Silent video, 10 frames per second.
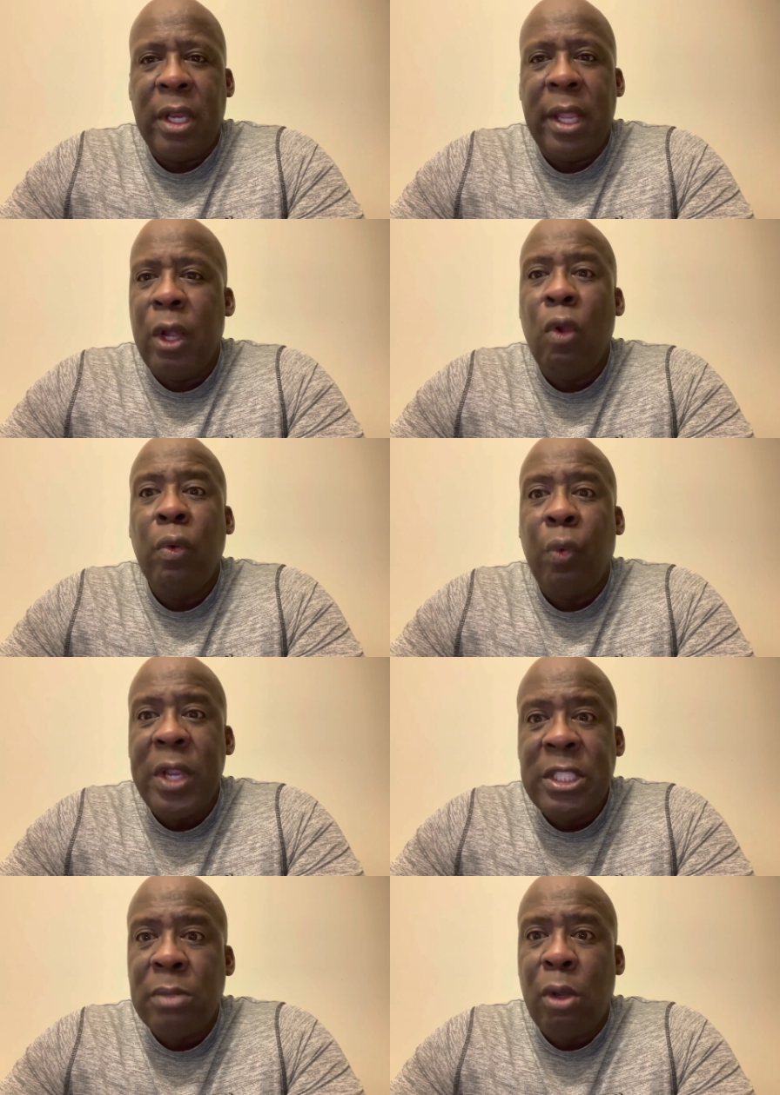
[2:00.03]
No
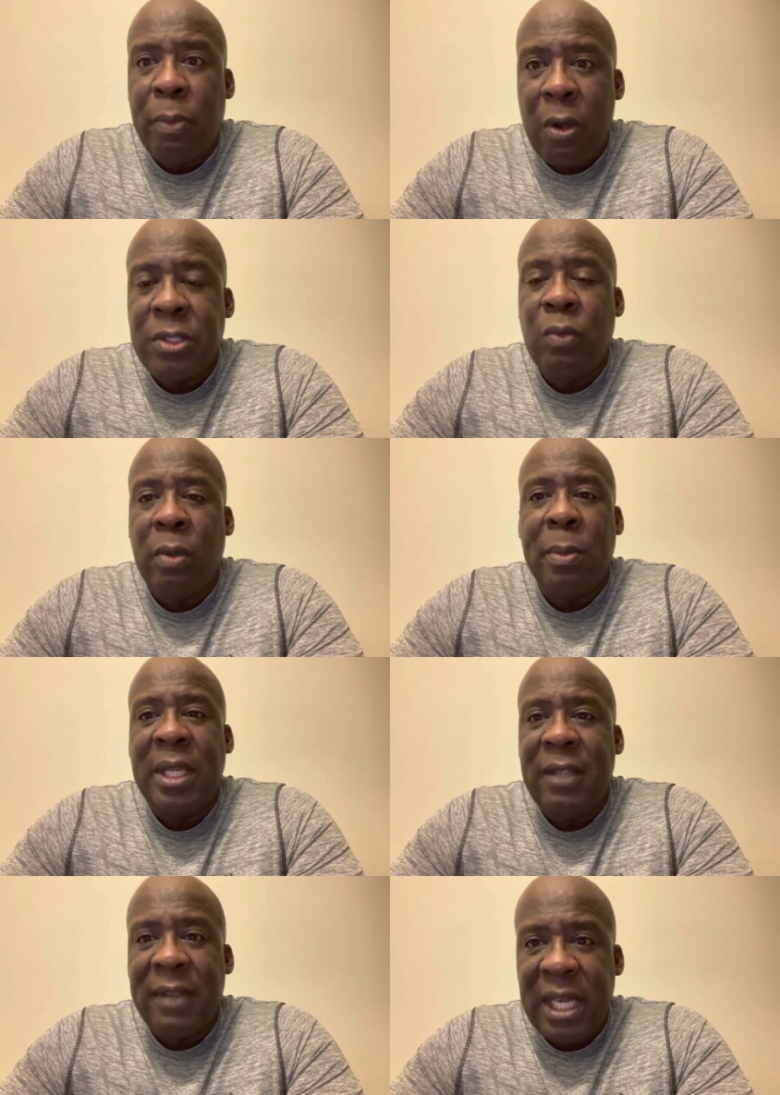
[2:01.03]
reasonable person would
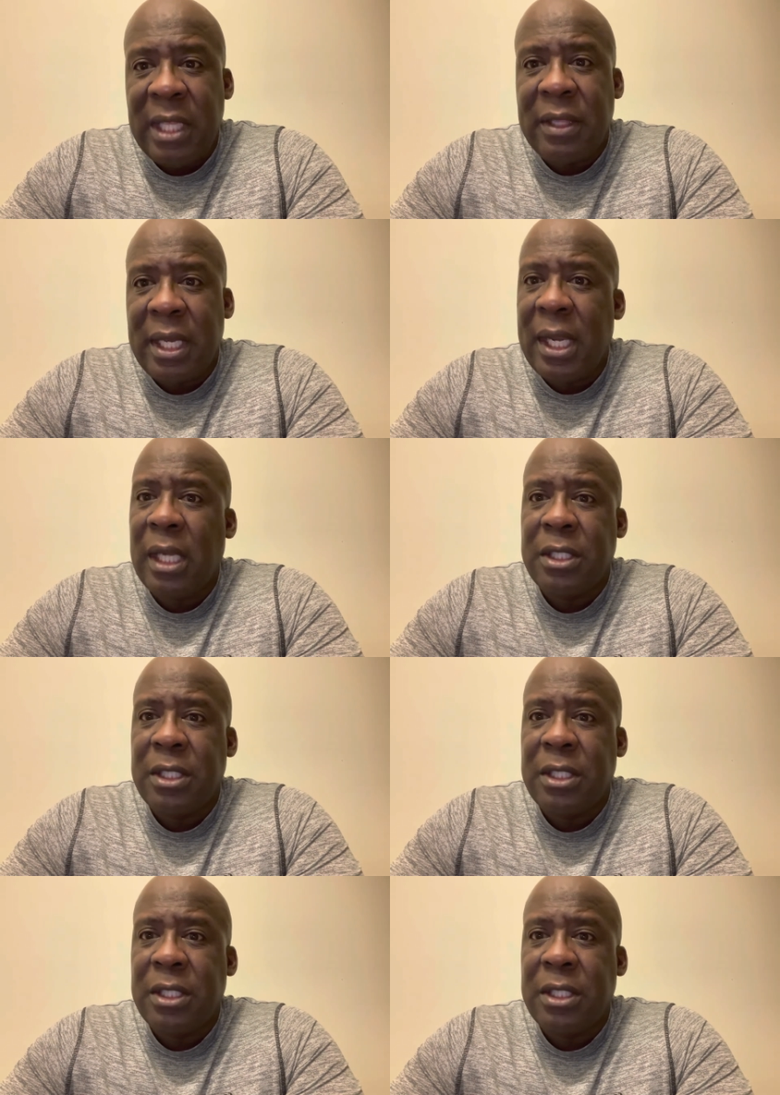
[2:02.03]
believe anything that